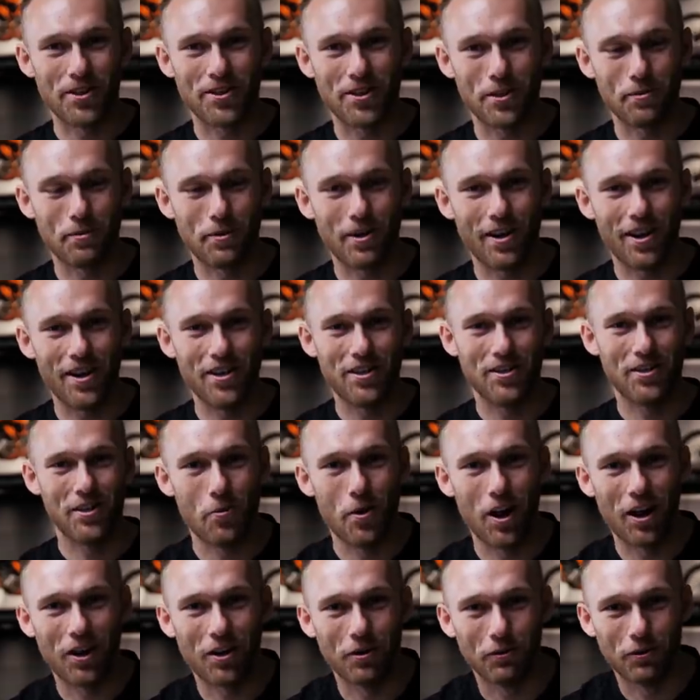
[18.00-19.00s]
What's up guys,
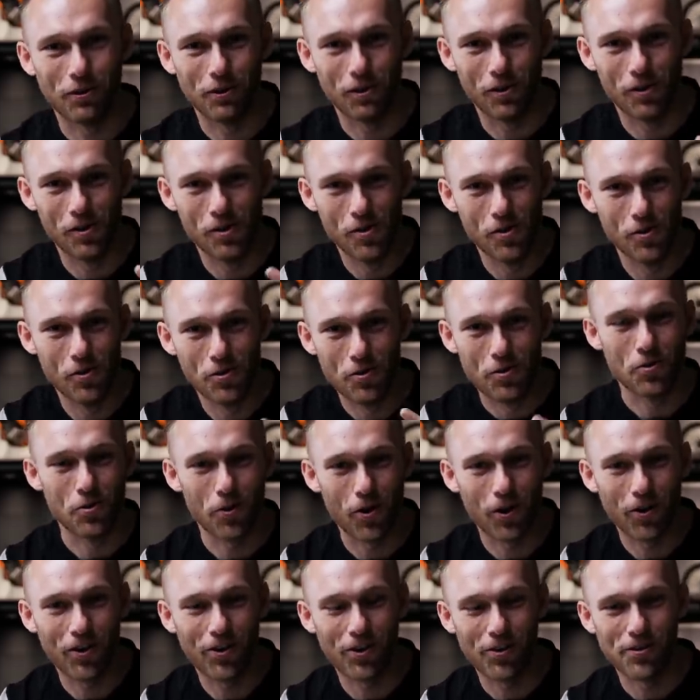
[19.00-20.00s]
welcome to the new
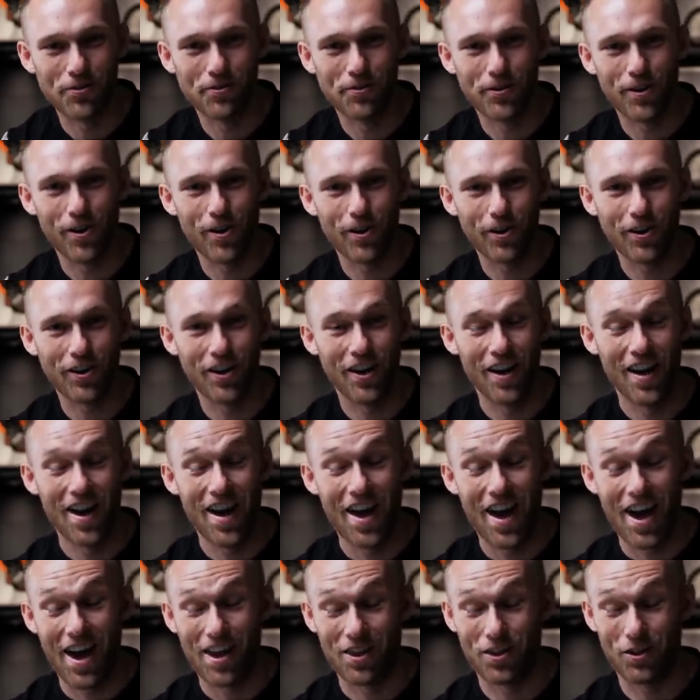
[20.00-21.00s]
RokON vlog
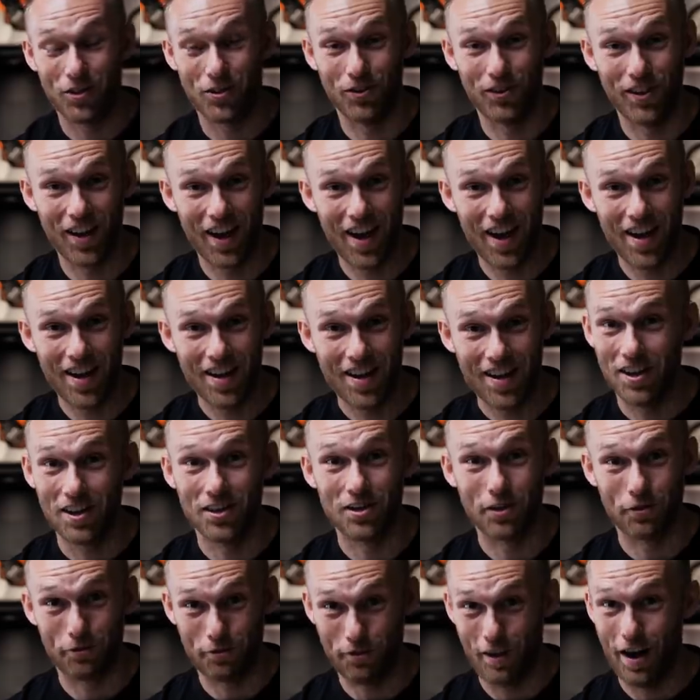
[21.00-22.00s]
and today
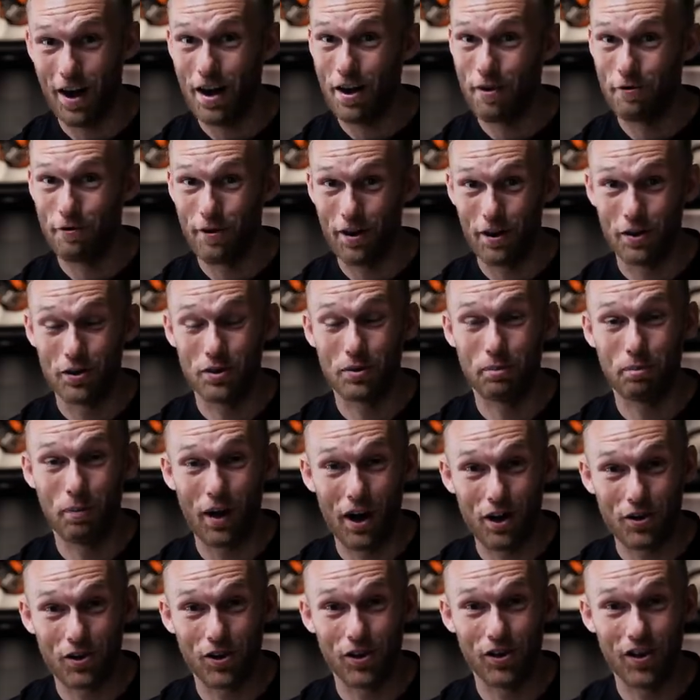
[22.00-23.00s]
is a very very
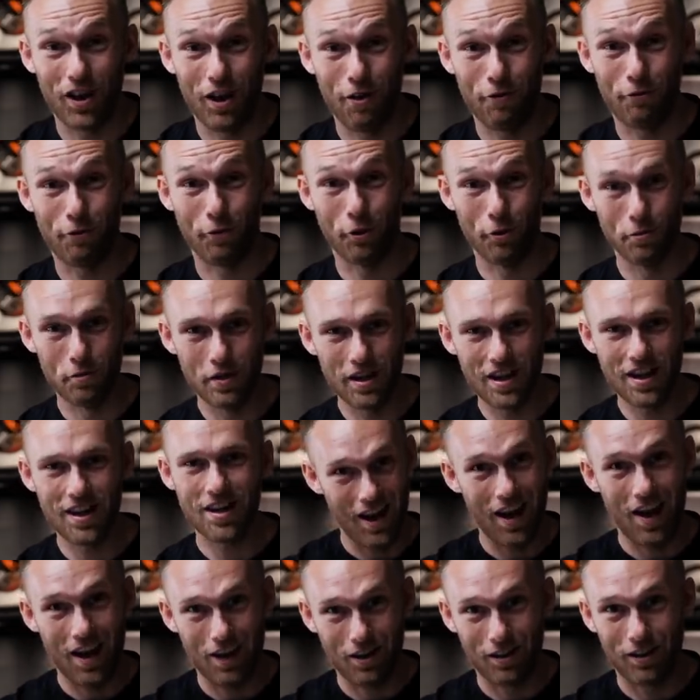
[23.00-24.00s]
special day for me
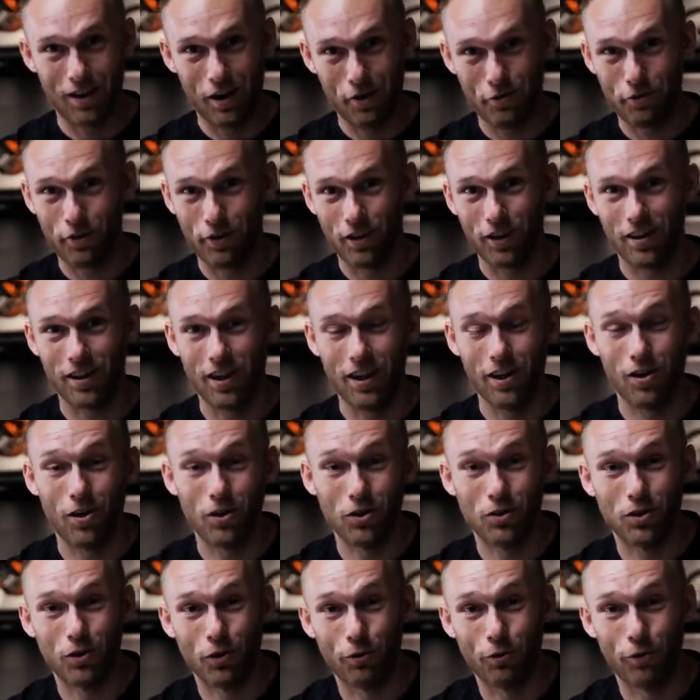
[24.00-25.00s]
and definitely
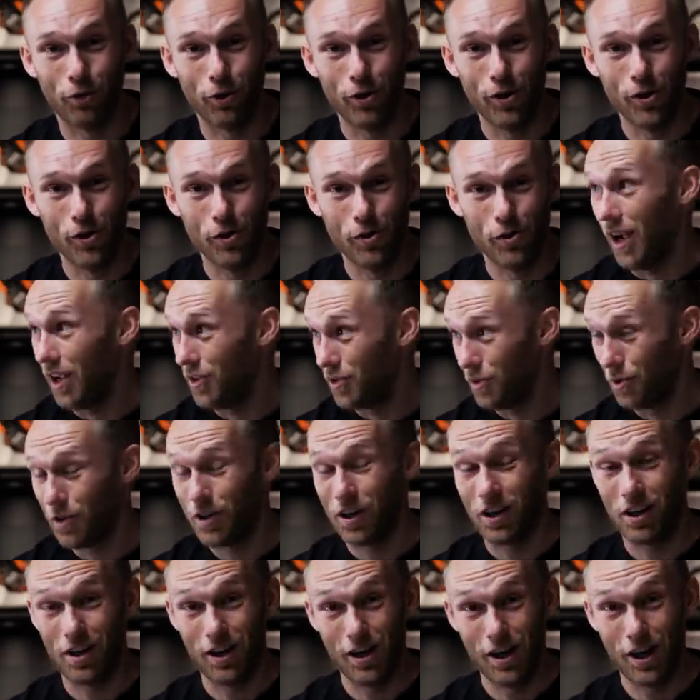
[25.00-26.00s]
also for you as you
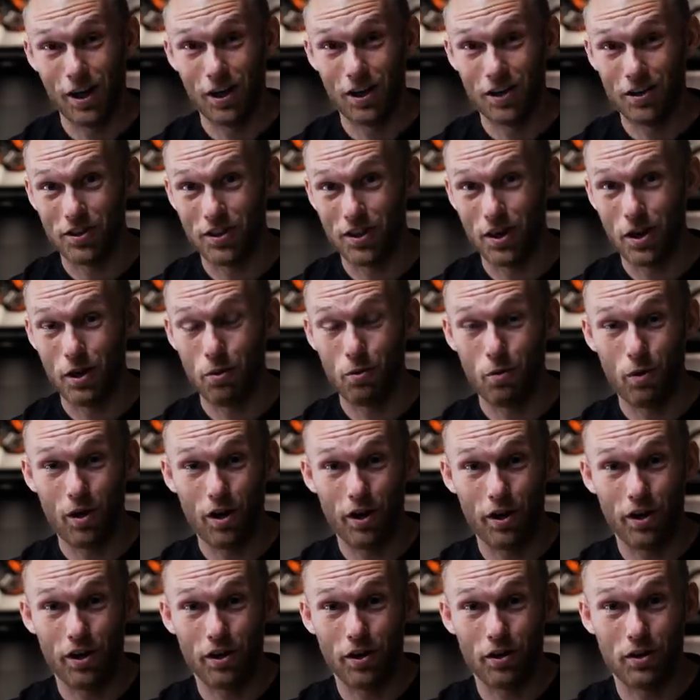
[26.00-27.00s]
can clearly see we
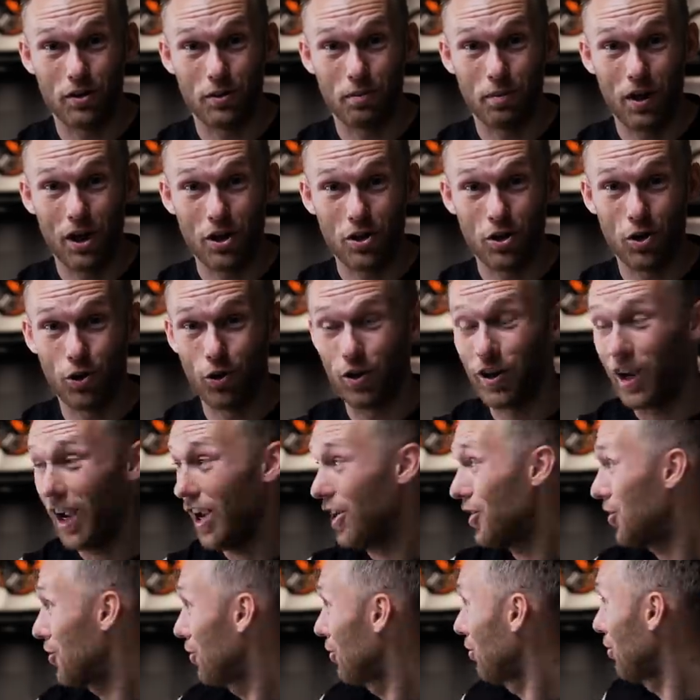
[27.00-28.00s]
are in a special
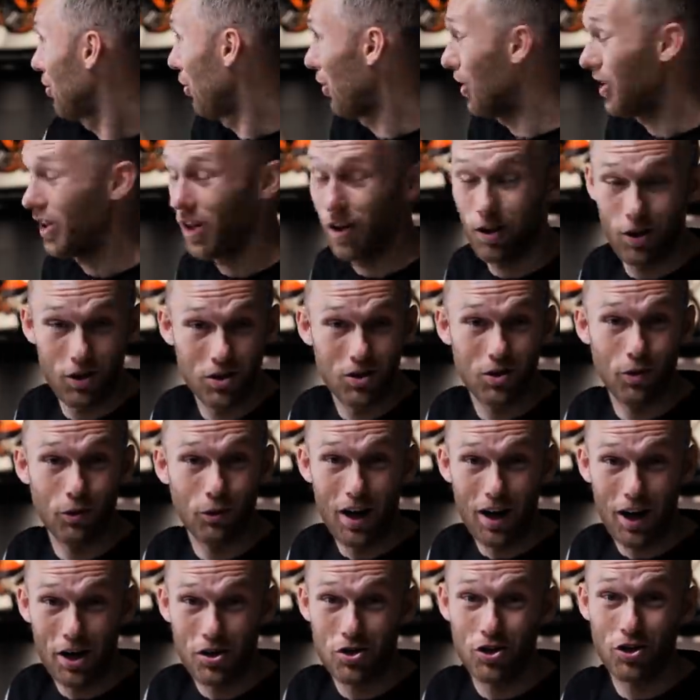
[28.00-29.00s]
location with lots of
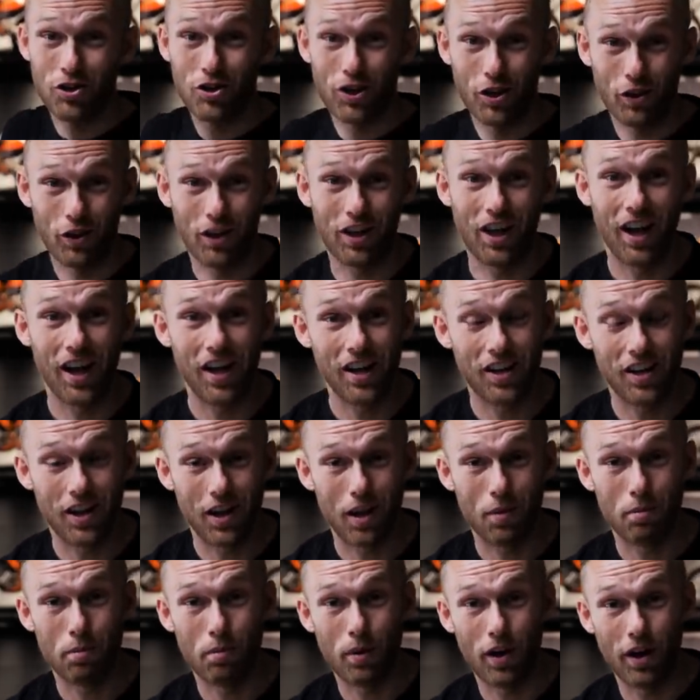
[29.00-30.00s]
legendary
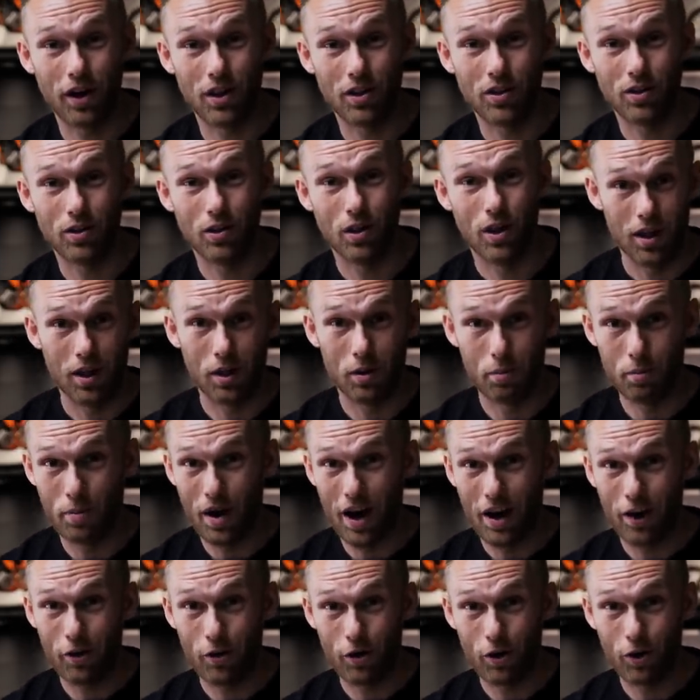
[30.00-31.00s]
KTM bikes in the
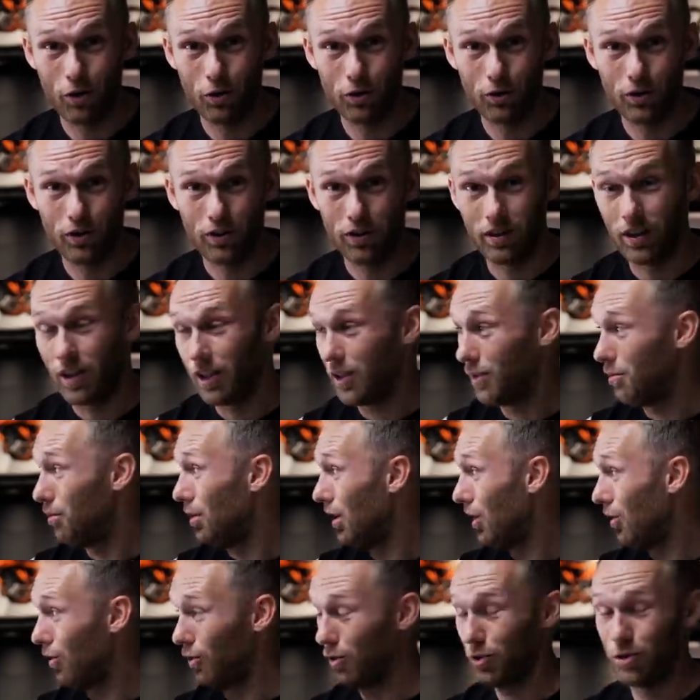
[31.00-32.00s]
background that
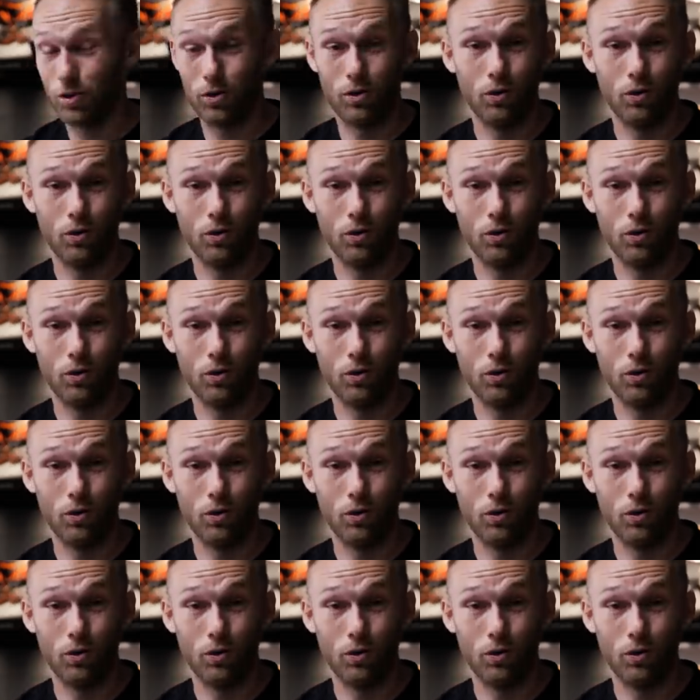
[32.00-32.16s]
belongs